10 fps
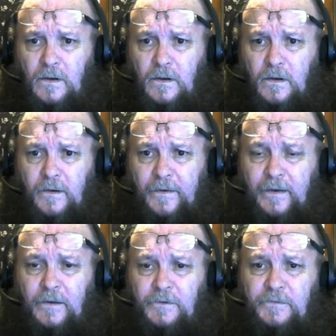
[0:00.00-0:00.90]

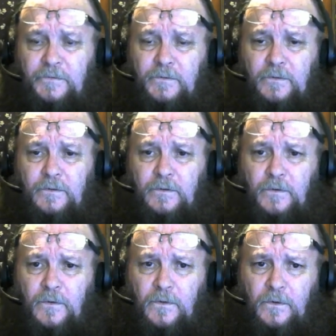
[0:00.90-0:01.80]
is
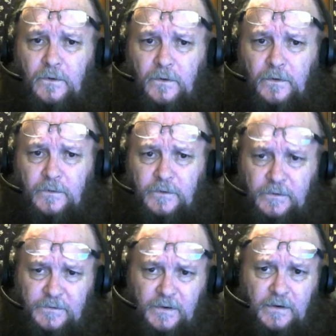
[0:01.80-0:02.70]
to
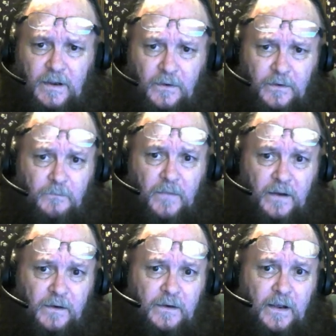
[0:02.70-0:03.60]
sit down and
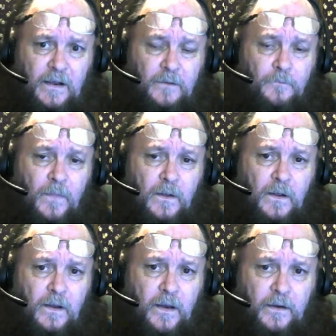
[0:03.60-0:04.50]
meditate
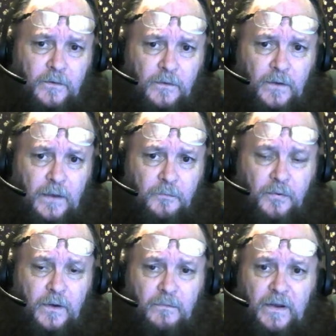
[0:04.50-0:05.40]
and do a
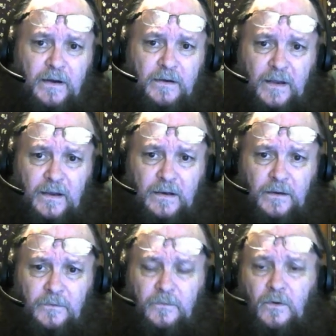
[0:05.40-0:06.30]

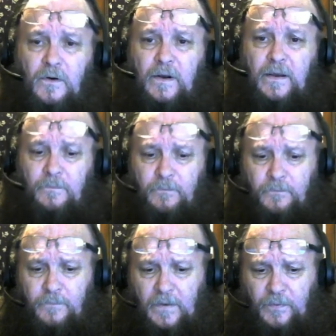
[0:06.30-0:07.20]
premeditative or a
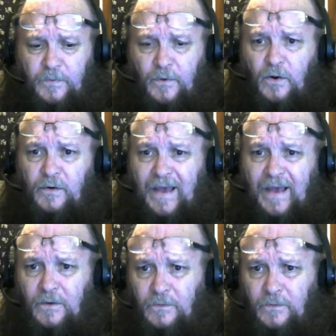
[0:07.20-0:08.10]
thought
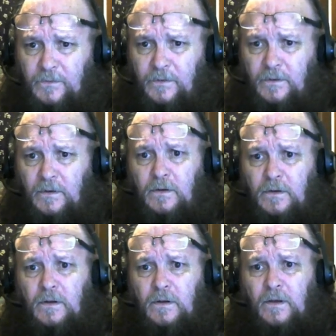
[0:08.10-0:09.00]
out
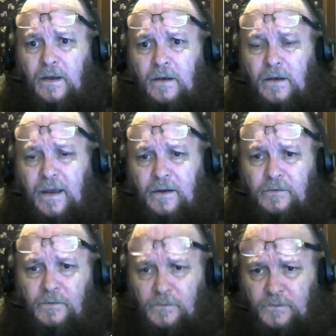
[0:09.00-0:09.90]

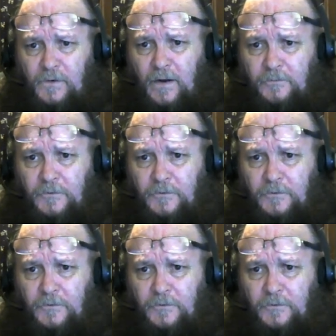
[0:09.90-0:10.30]
astral travel